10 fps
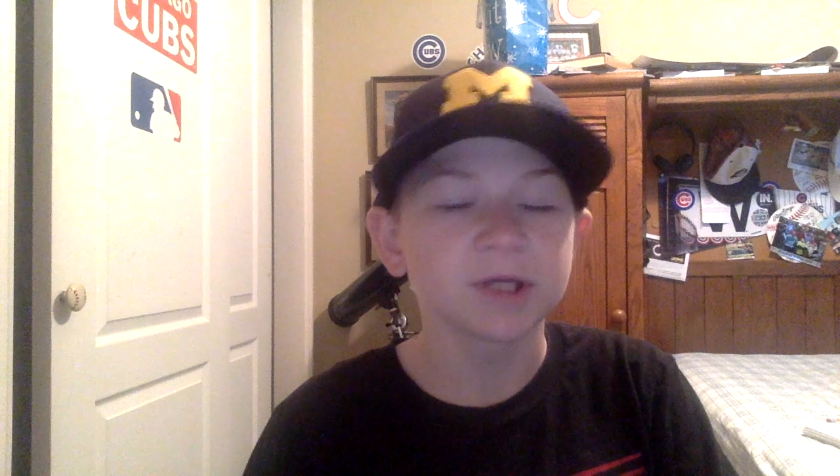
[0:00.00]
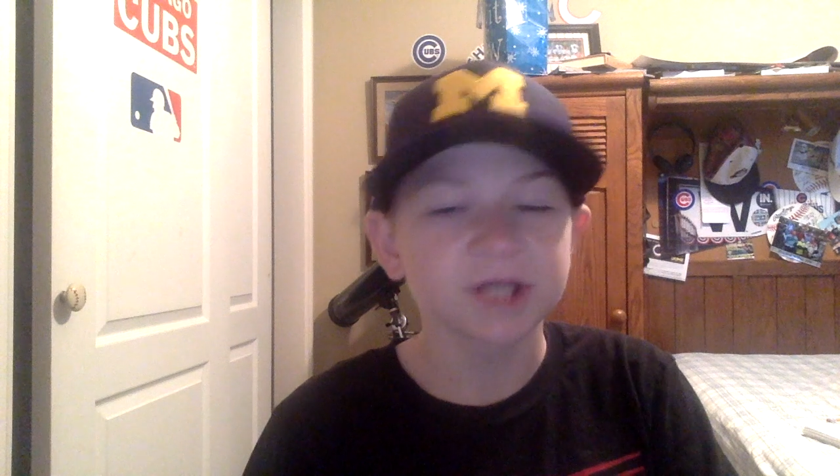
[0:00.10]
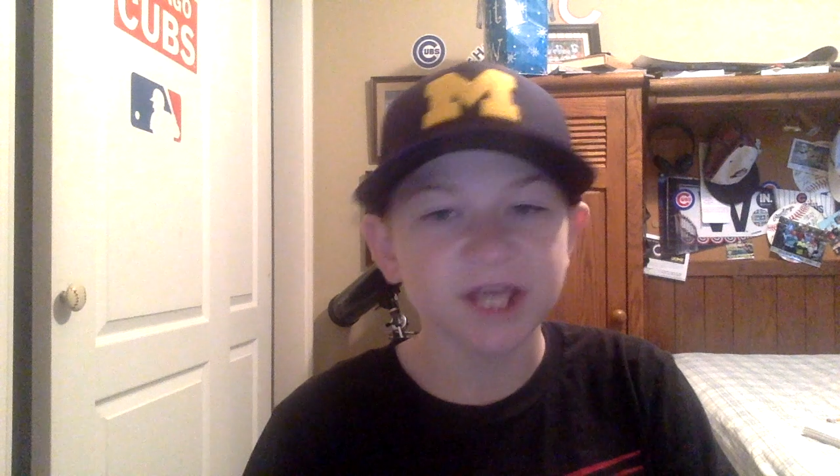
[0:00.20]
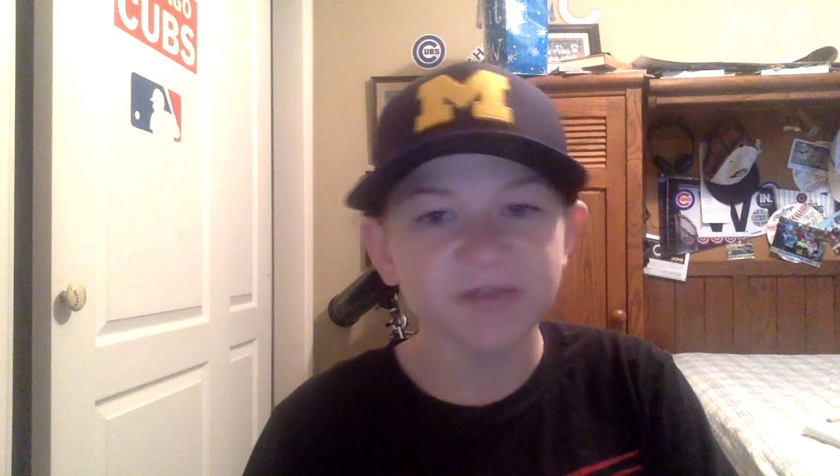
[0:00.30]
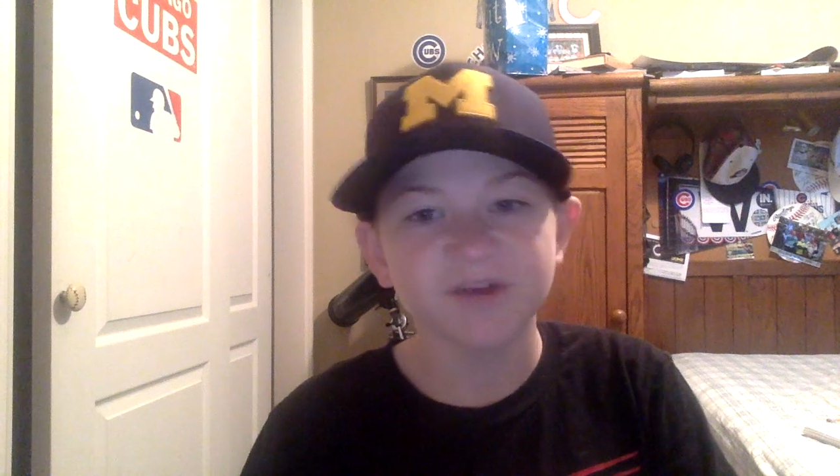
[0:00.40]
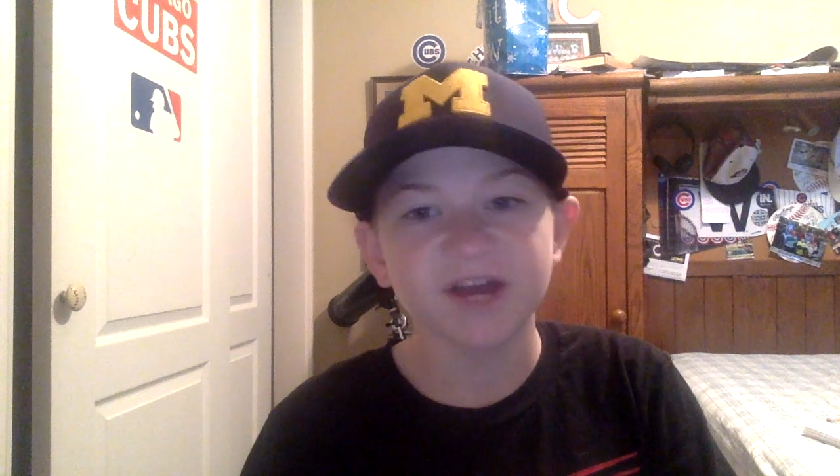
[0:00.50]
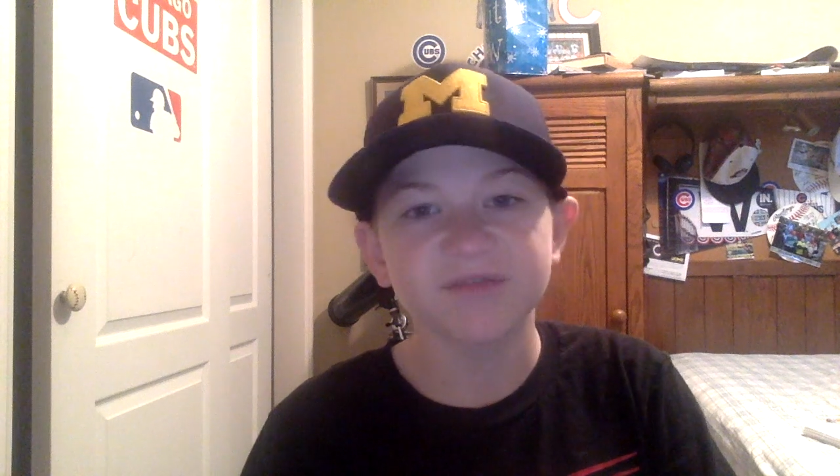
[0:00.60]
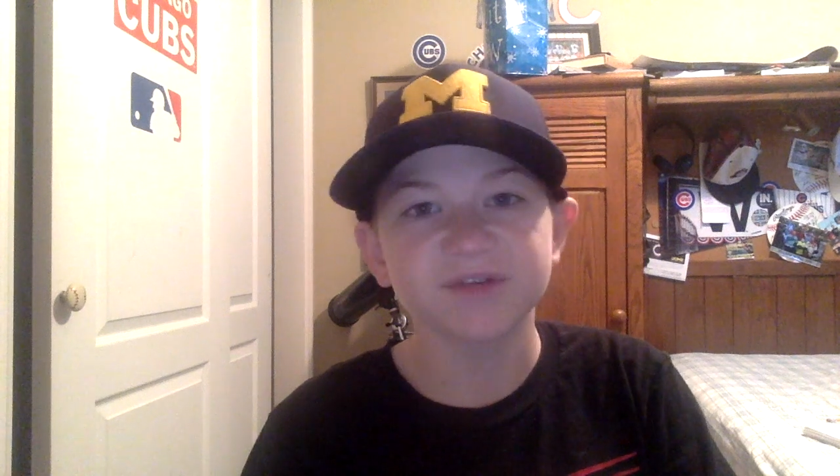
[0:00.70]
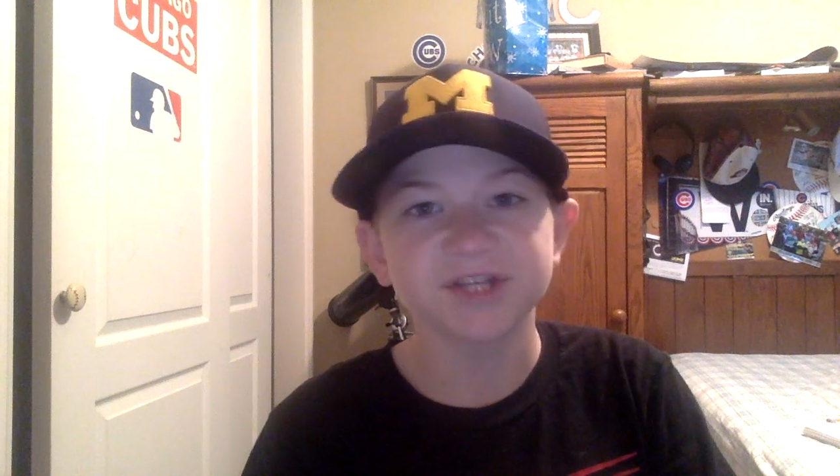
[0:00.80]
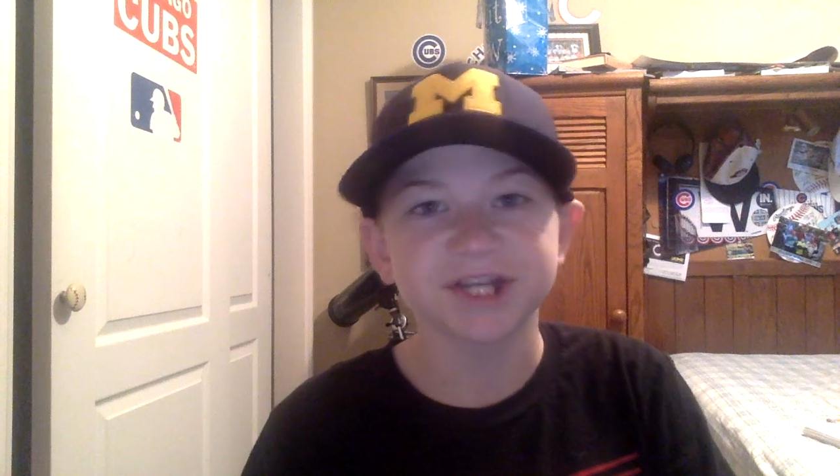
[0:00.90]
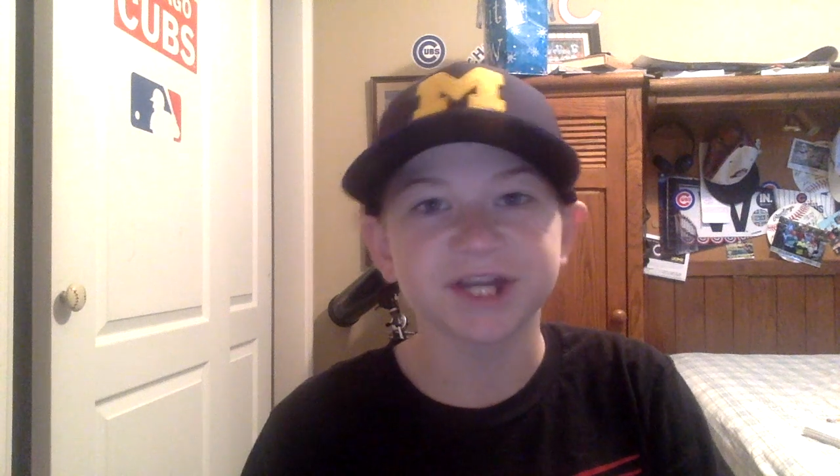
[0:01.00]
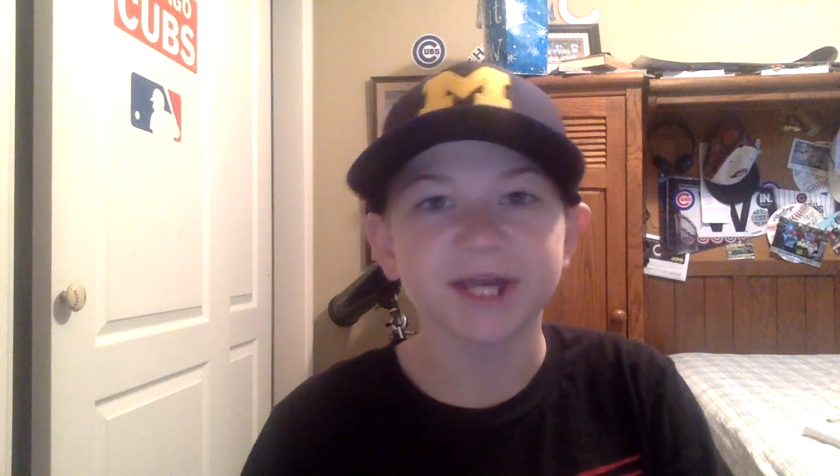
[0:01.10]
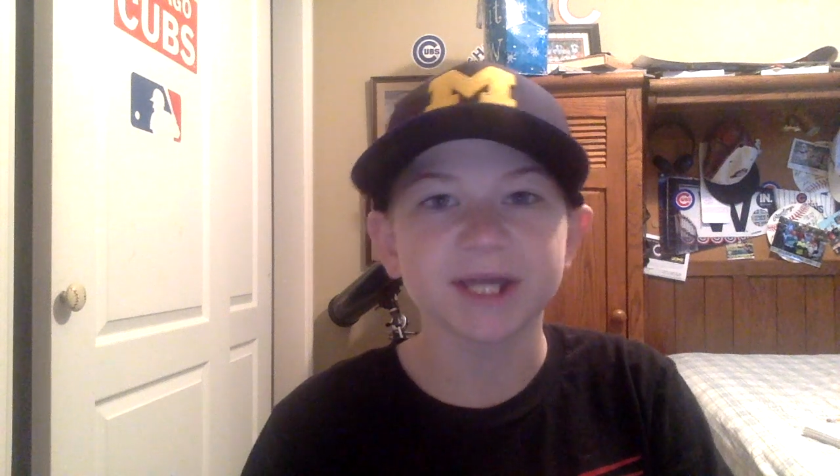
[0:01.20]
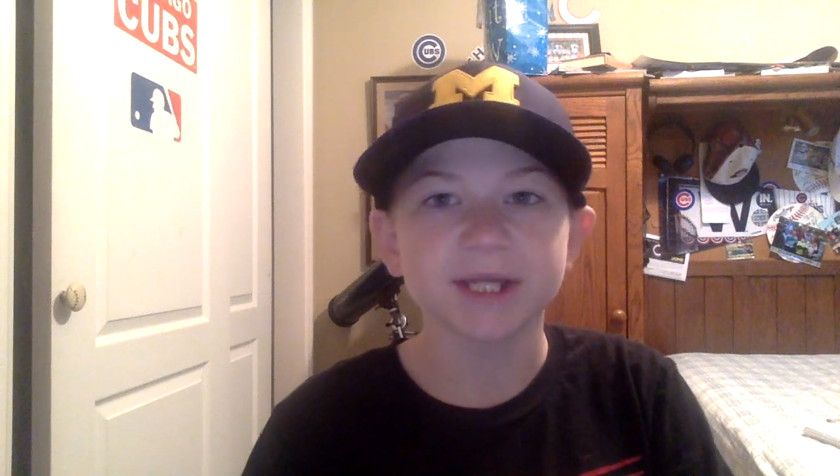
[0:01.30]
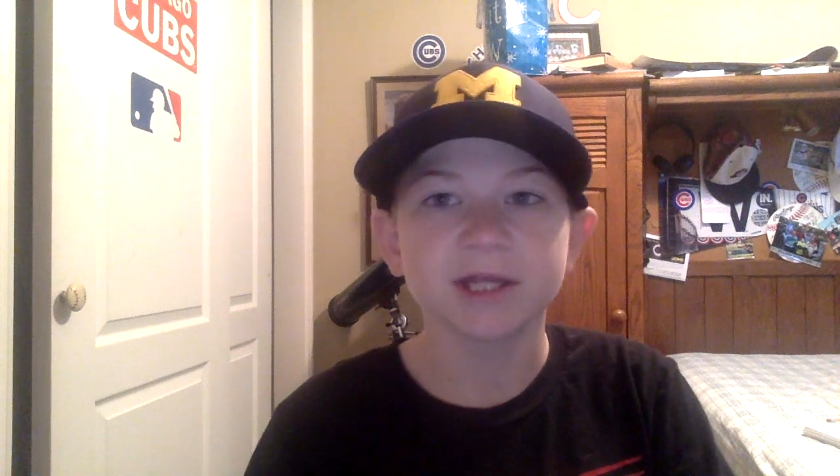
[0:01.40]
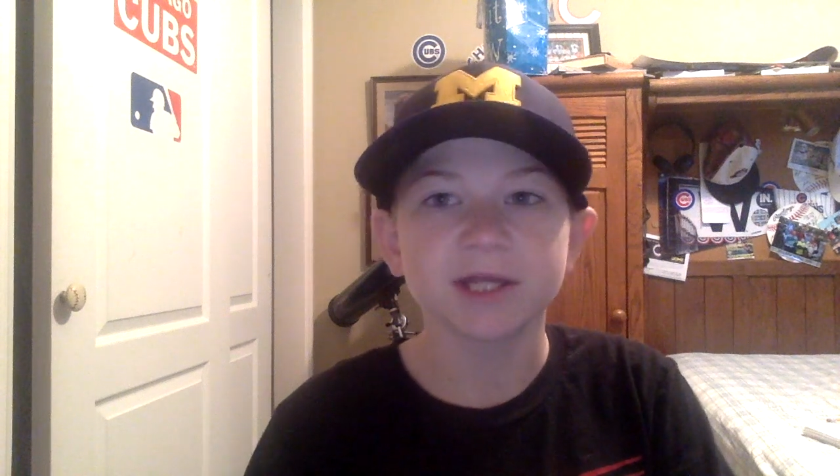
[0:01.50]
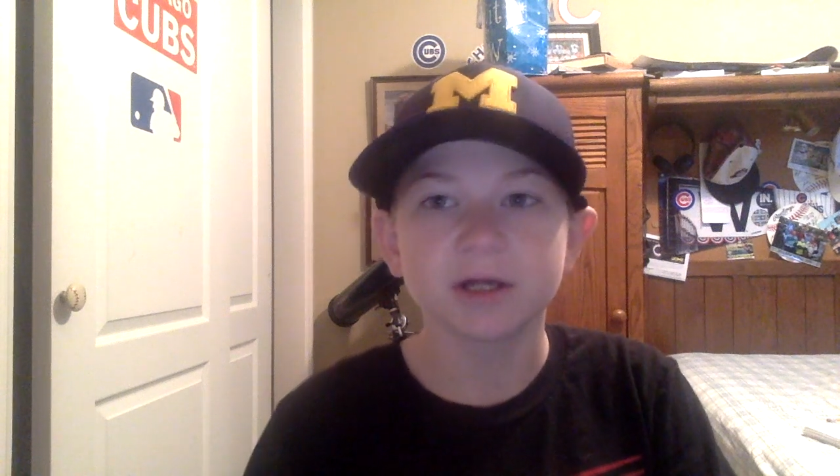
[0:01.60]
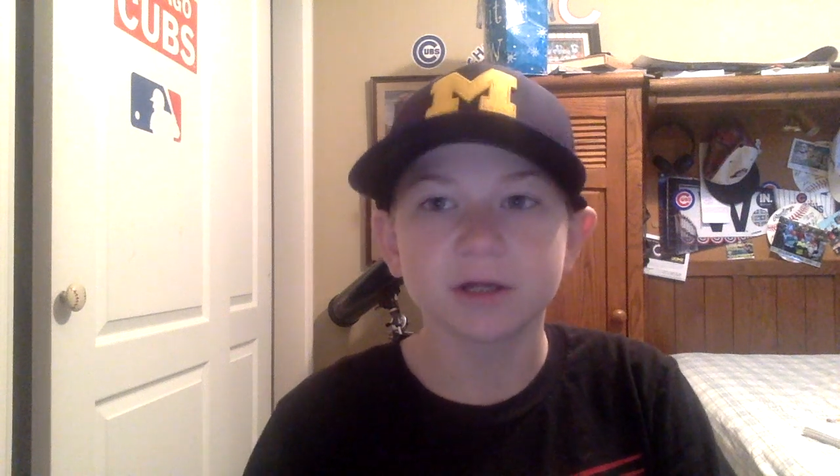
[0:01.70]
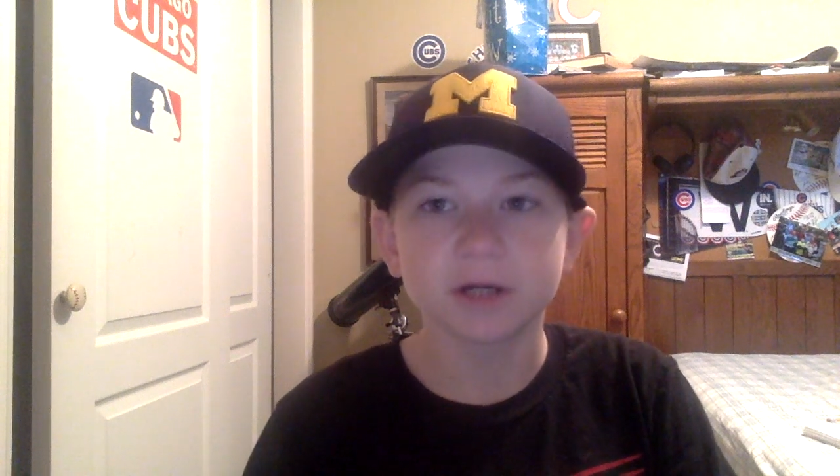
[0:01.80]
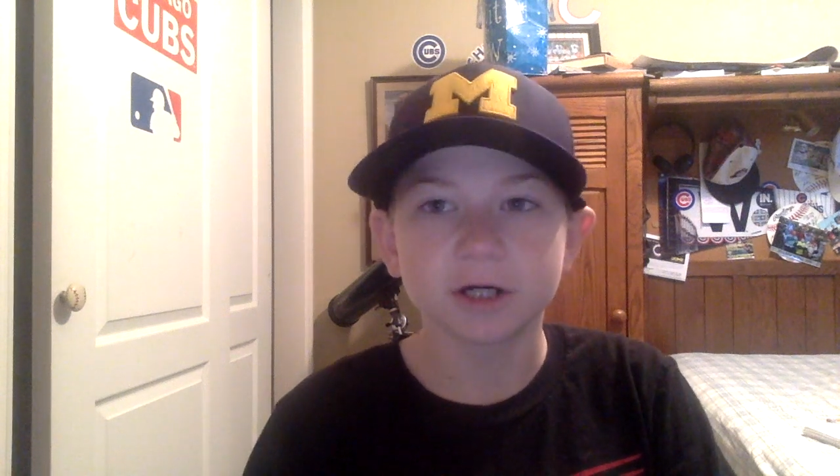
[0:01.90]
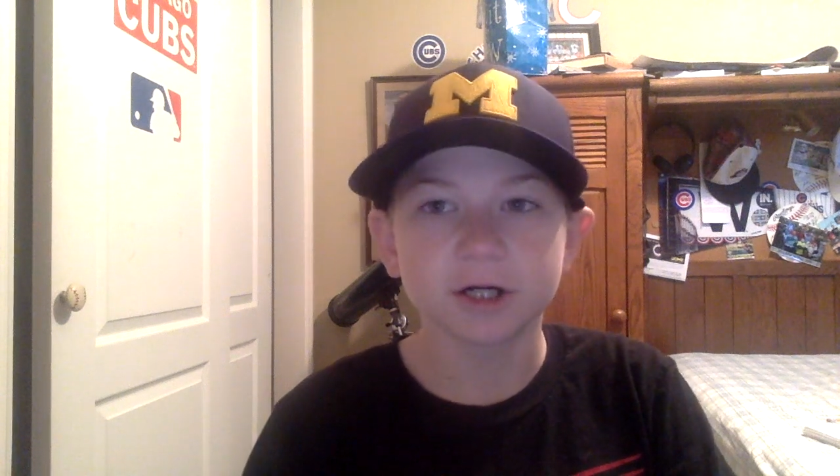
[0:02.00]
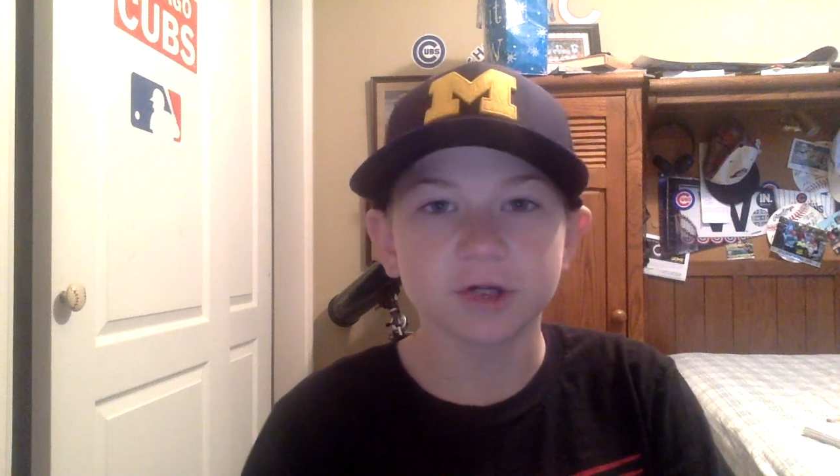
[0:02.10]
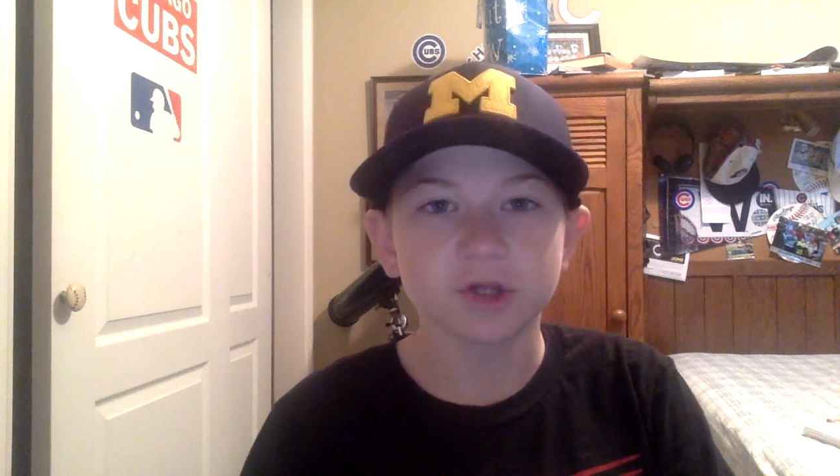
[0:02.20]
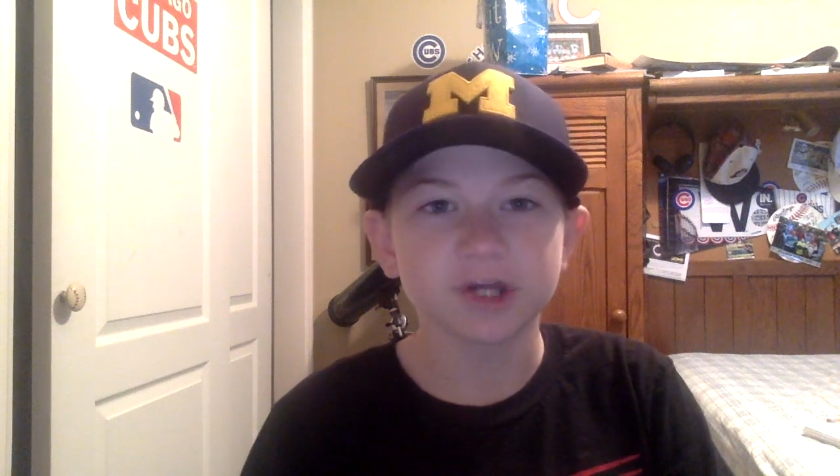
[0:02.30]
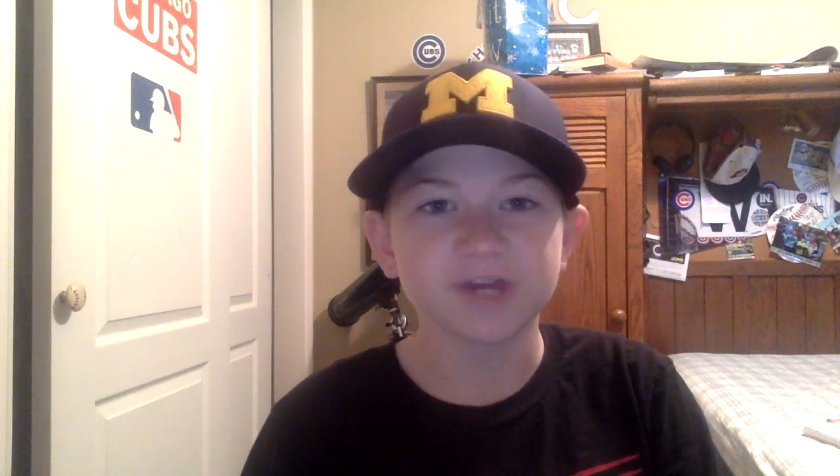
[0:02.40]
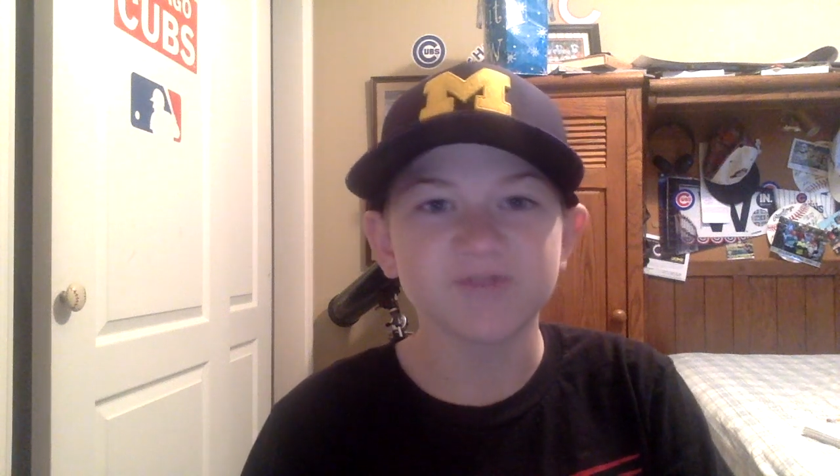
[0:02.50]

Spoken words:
Game 5 is tonight. Looking